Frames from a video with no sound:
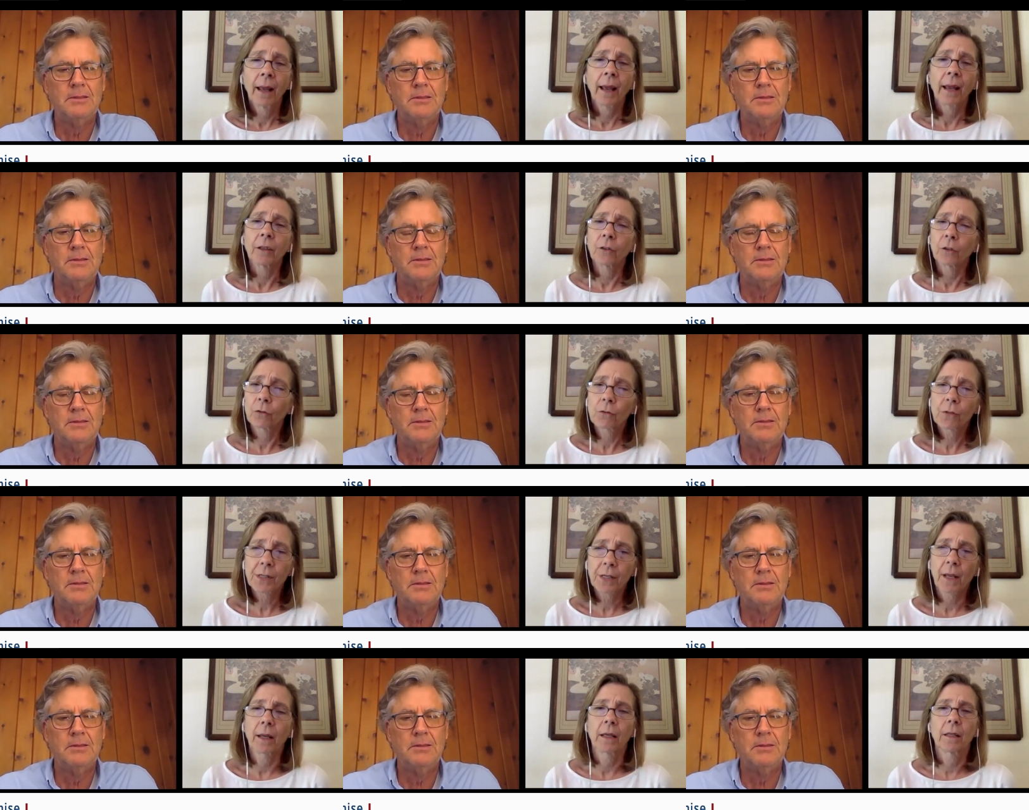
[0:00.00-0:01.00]
Speaker 1: And you
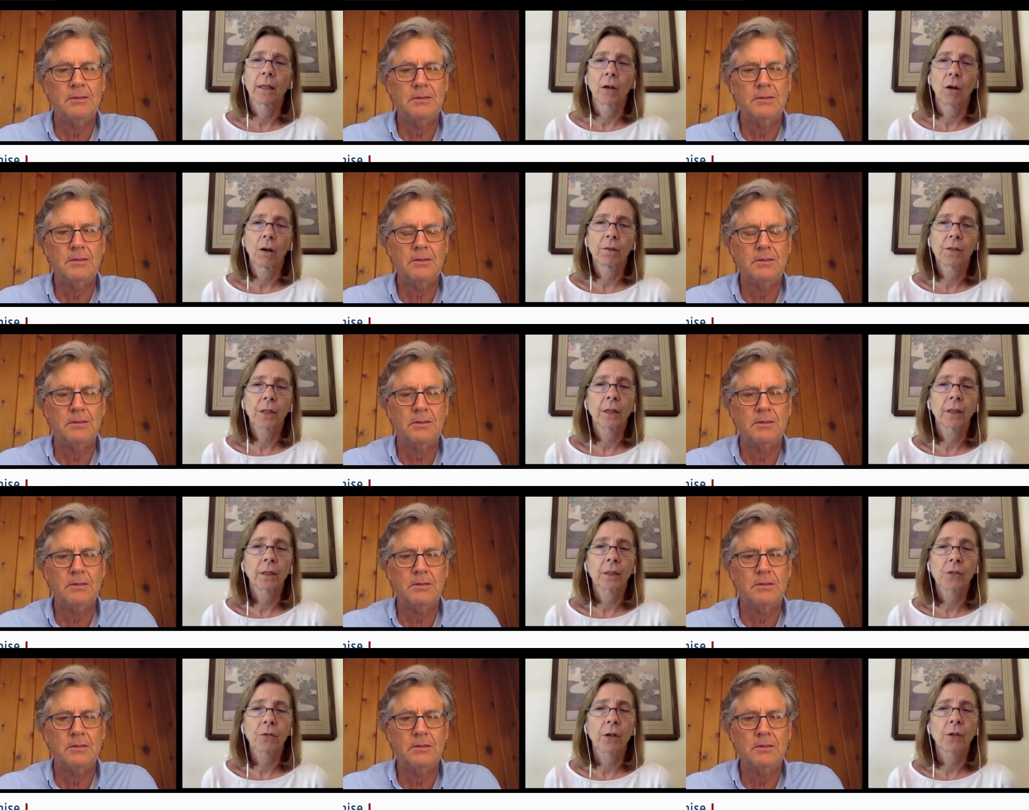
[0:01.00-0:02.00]
say that off site
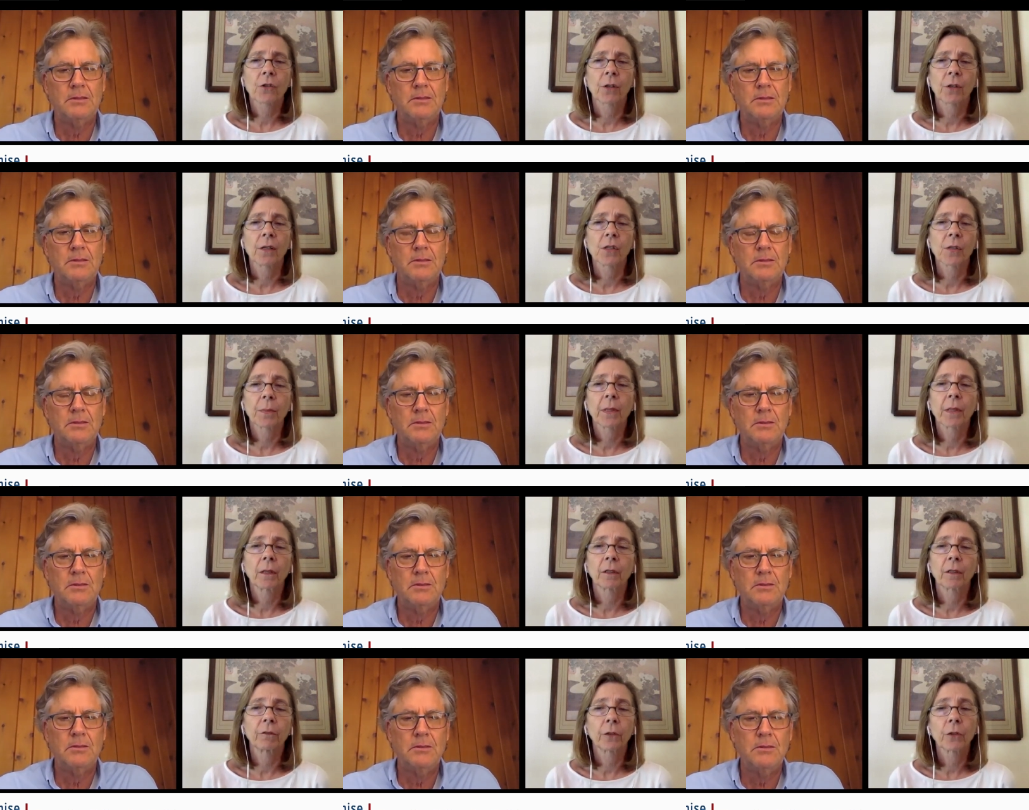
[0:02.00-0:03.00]
construction has been
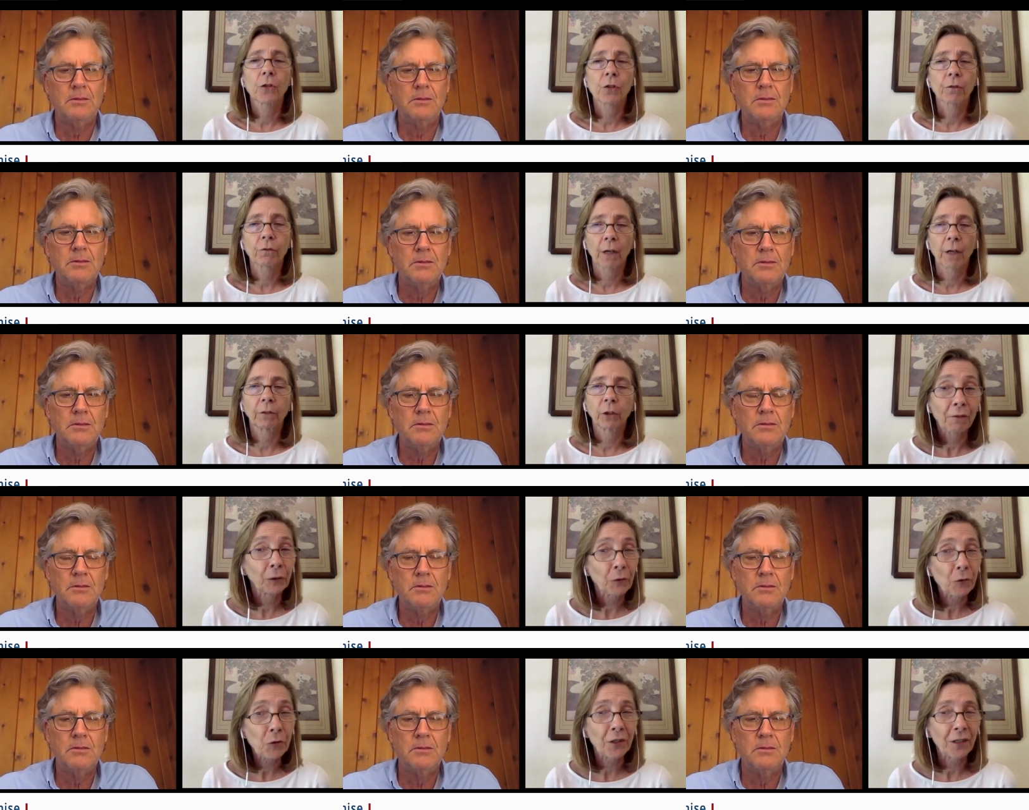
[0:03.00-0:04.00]
on the verge of
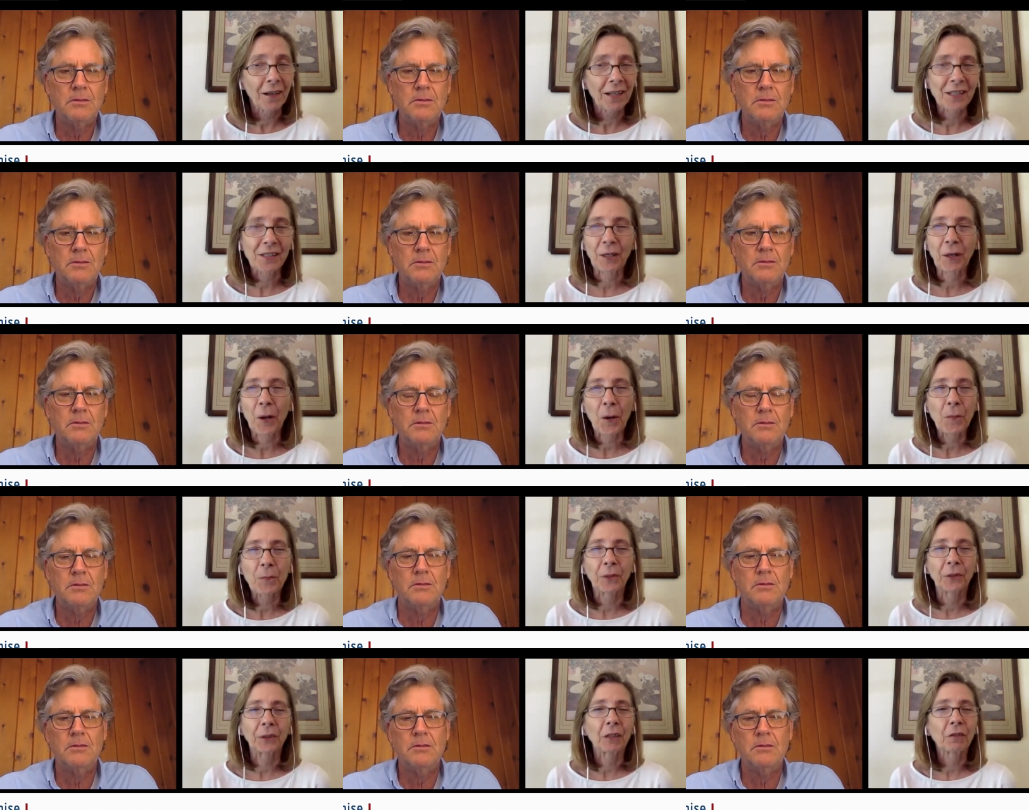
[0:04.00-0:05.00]
revolutionizing home
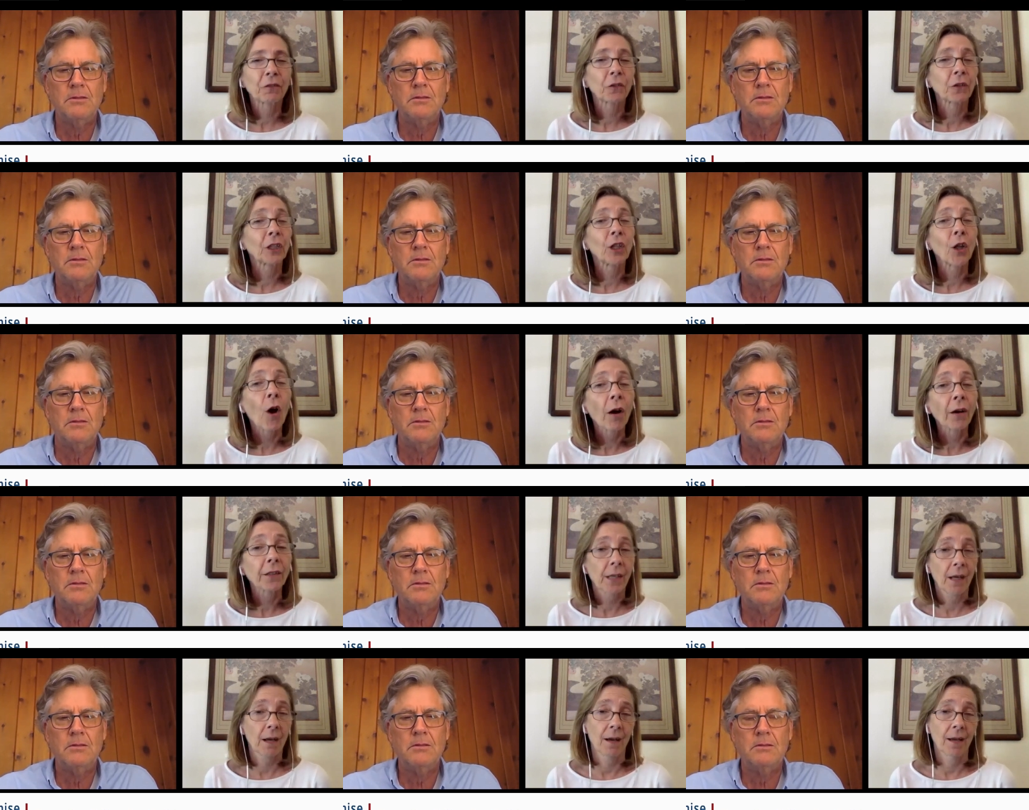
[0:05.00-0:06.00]
building for a long
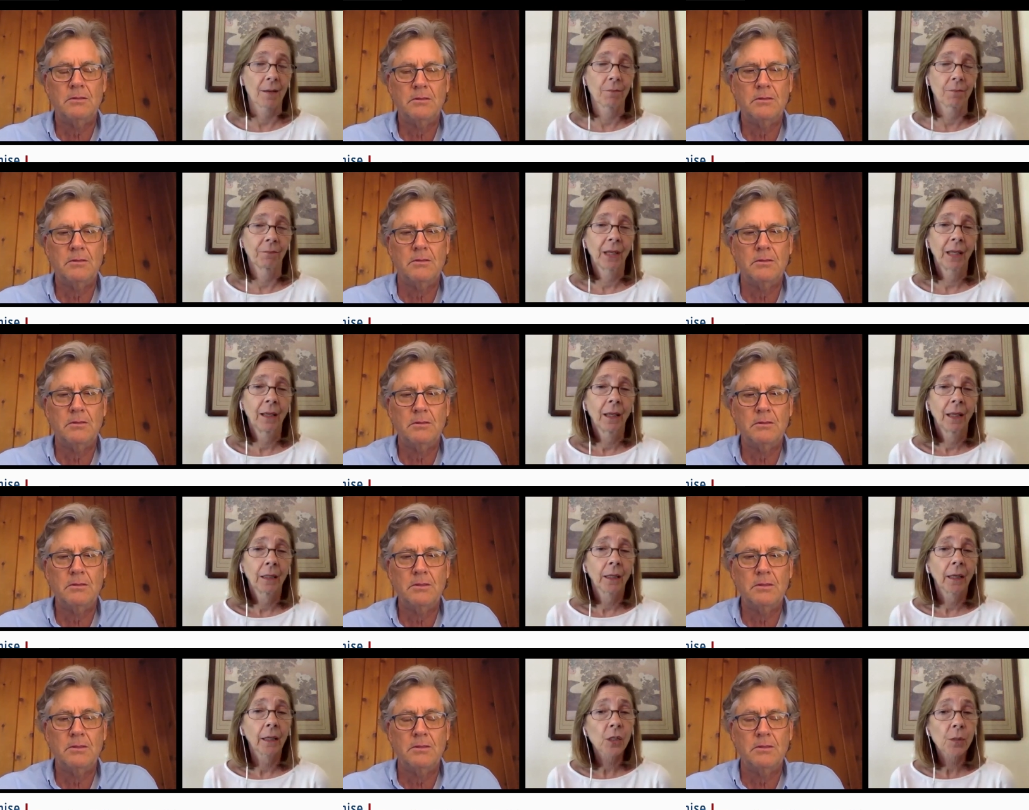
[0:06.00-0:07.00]
time,
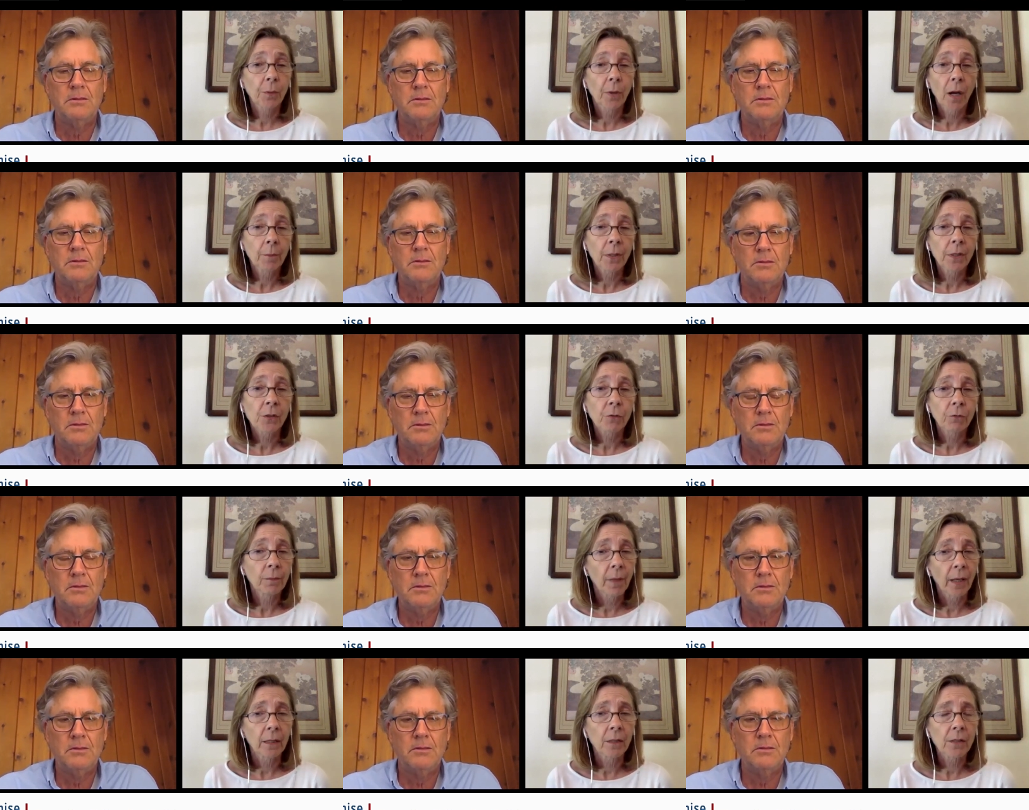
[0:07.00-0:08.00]
yet its promise remains